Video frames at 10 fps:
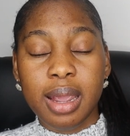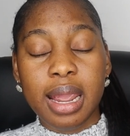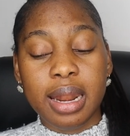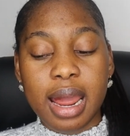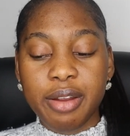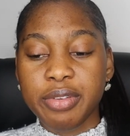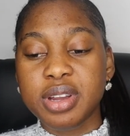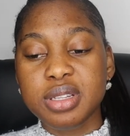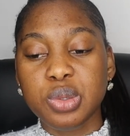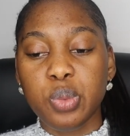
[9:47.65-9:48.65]
And
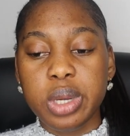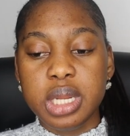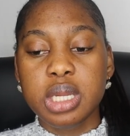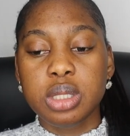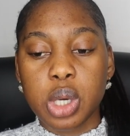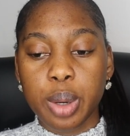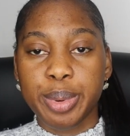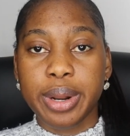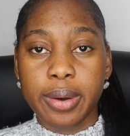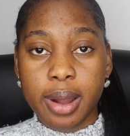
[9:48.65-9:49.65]
Africans, we need to
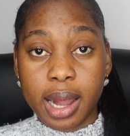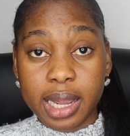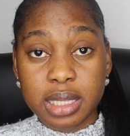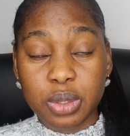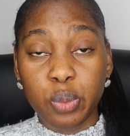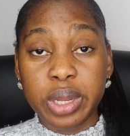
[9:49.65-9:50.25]
open our eyes.